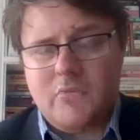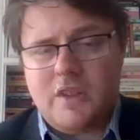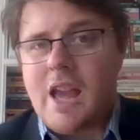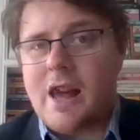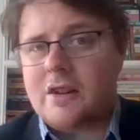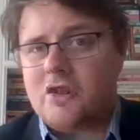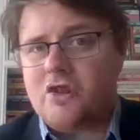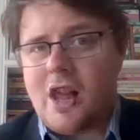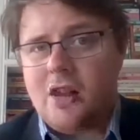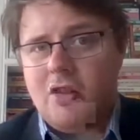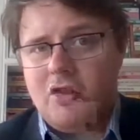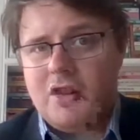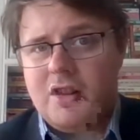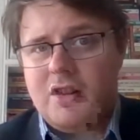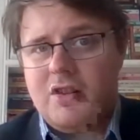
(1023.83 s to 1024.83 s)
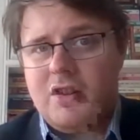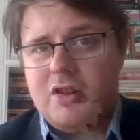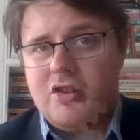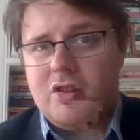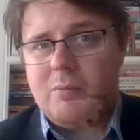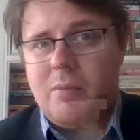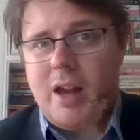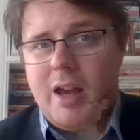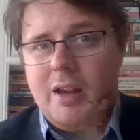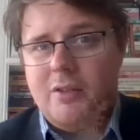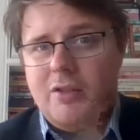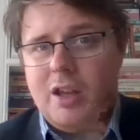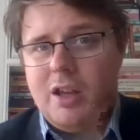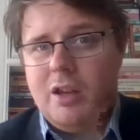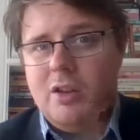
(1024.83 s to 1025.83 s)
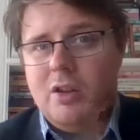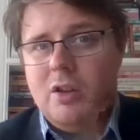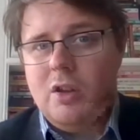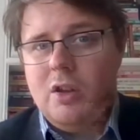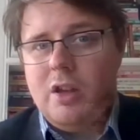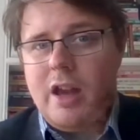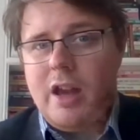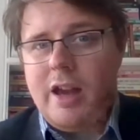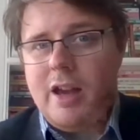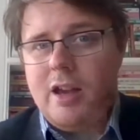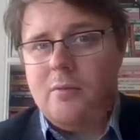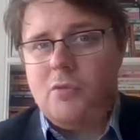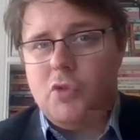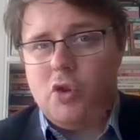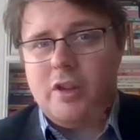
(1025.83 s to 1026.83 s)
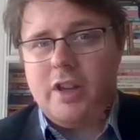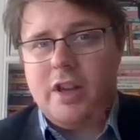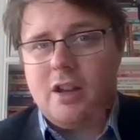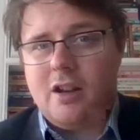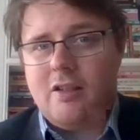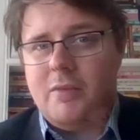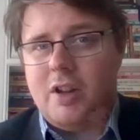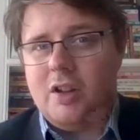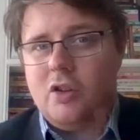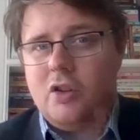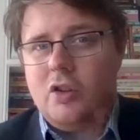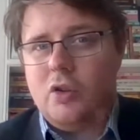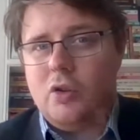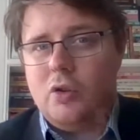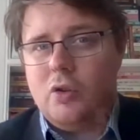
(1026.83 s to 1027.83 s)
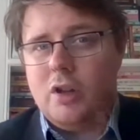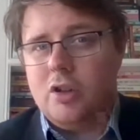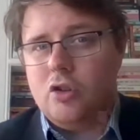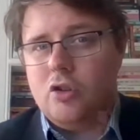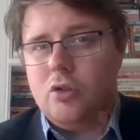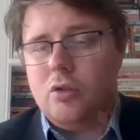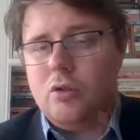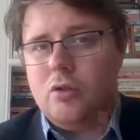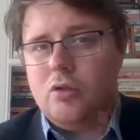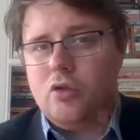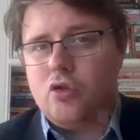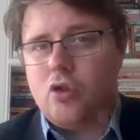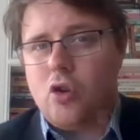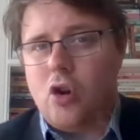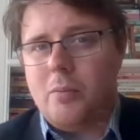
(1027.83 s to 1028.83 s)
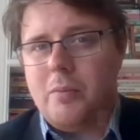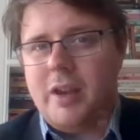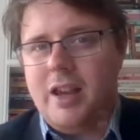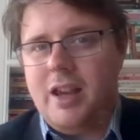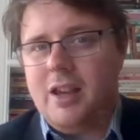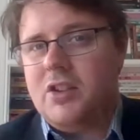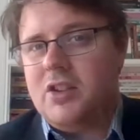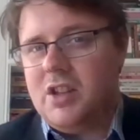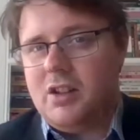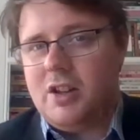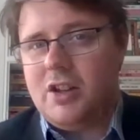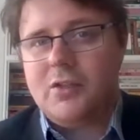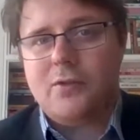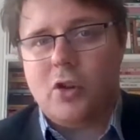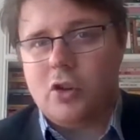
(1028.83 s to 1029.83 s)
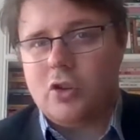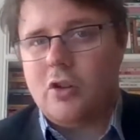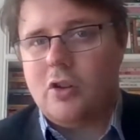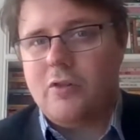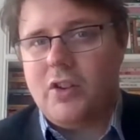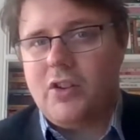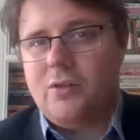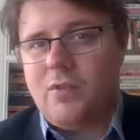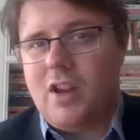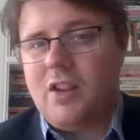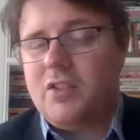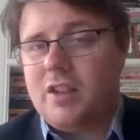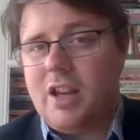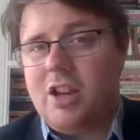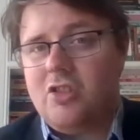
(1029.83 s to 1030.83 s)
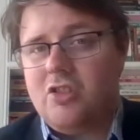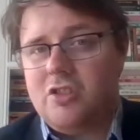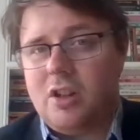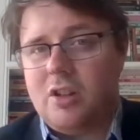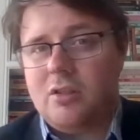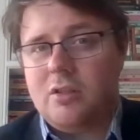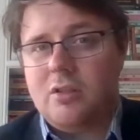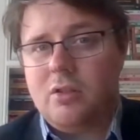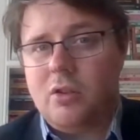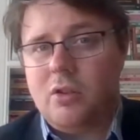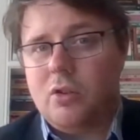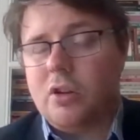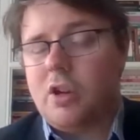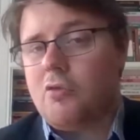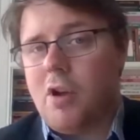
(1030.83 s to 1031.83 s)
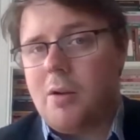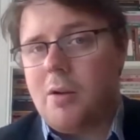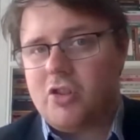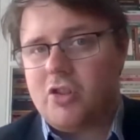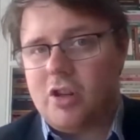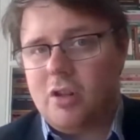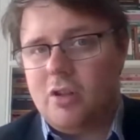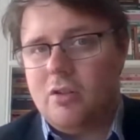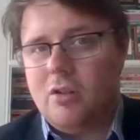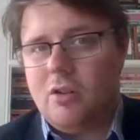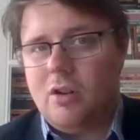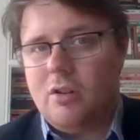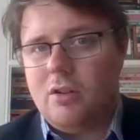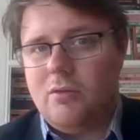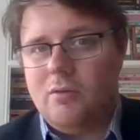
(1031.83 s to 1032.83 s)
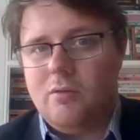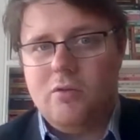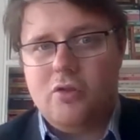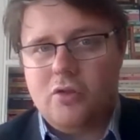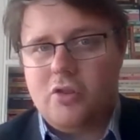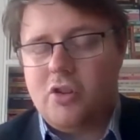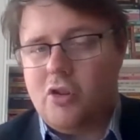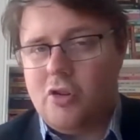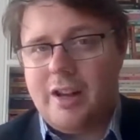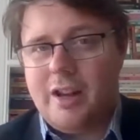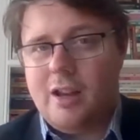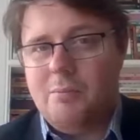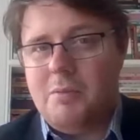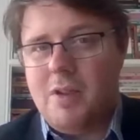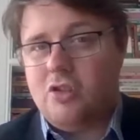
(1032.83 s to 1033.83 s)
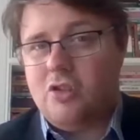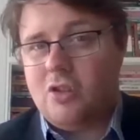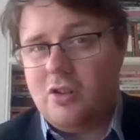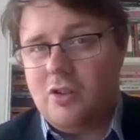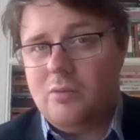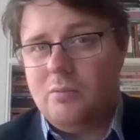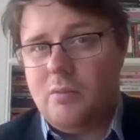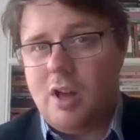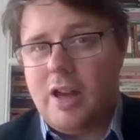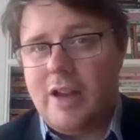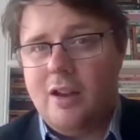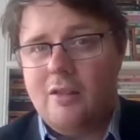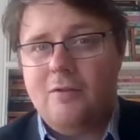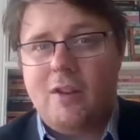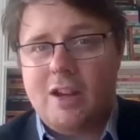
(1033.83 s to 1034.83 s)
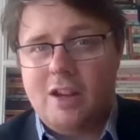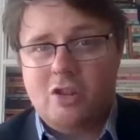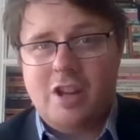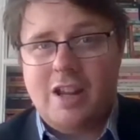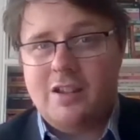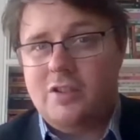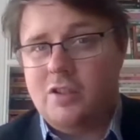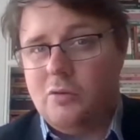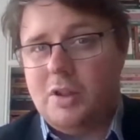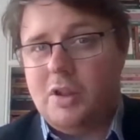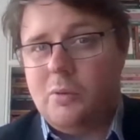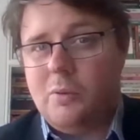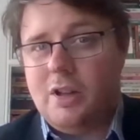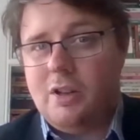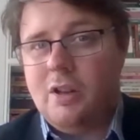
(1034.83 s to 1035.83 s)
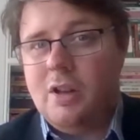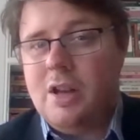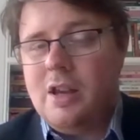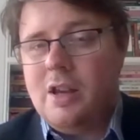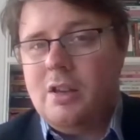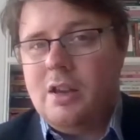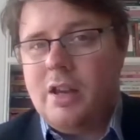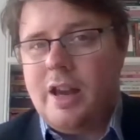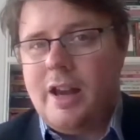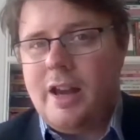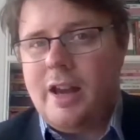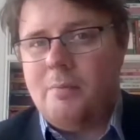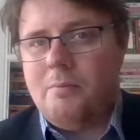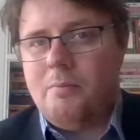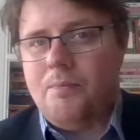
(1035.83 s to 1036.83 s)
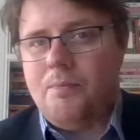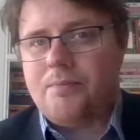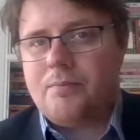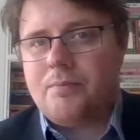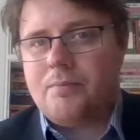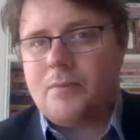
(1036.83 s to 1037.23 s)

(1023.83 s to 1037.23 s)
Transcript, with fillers: CAT challenged a decision by the uh, UK government to drop a serious fraud office investigation into corruption on during a major uh, fighter jet deal between um,